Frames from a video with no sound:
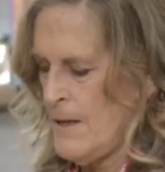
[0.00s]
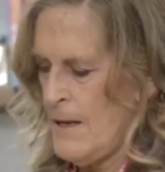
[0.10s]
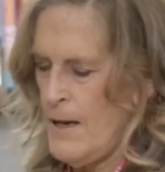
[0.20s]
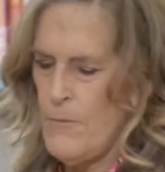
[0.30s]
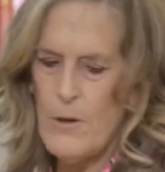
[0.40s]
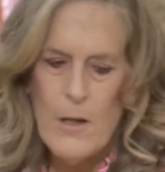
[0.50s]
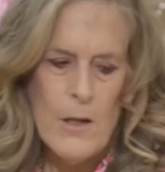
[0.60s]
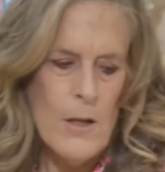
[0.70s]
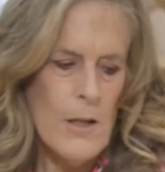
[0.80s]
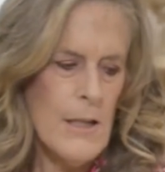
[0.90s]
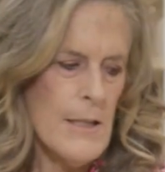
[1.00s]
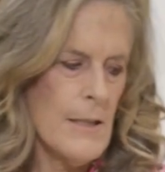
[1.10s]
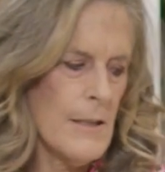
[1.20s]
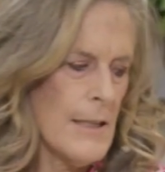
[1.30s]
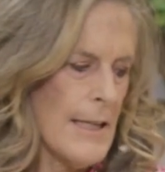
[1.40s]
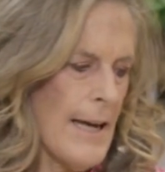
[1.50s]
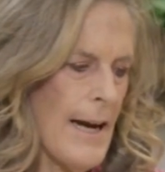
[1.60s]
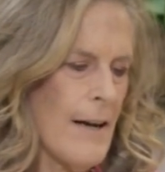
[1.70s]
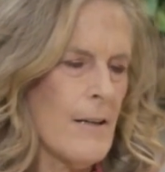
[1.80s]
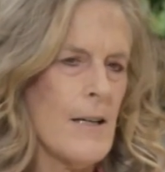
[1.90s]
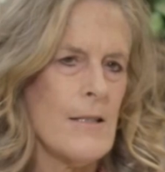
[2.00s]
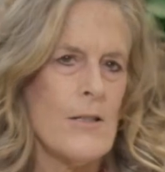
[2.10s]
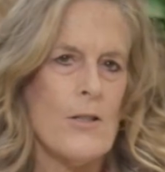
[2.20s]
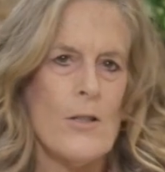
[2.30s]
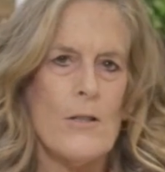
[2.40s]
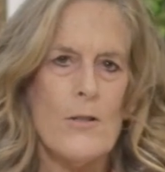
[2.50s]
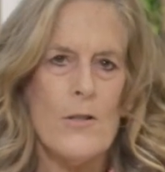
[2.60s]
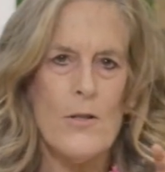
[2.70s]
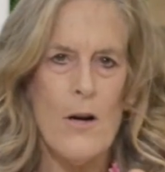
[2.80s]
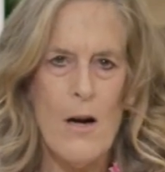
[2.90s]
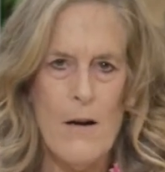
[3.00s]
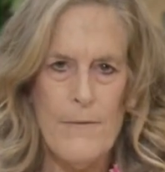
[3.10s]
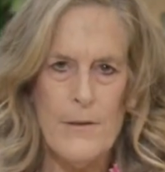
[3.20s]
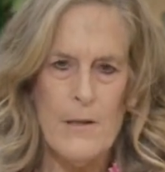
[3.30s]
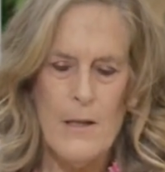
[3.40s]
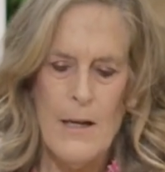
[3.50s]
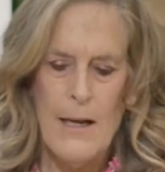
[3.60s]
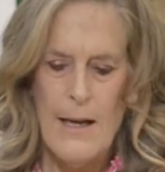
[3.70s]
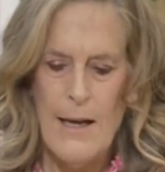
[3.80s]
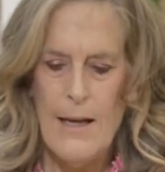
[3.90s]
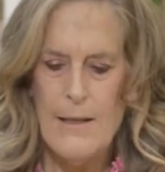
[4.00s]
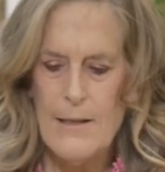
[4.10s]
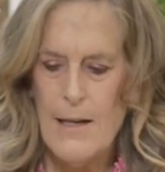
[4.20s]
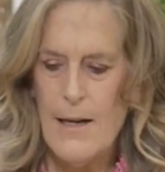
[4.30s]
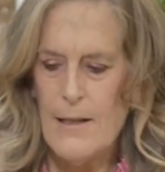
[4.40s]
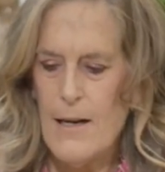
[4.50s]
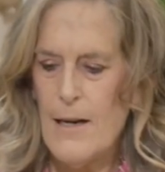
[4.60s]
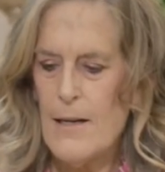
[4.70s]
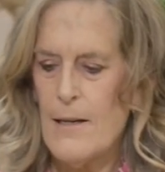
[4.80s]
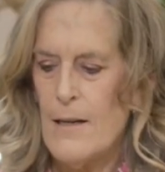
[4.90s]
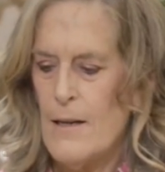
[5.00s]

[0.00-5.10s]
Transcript: And we're going to cook until the carrots turn soft and the daikon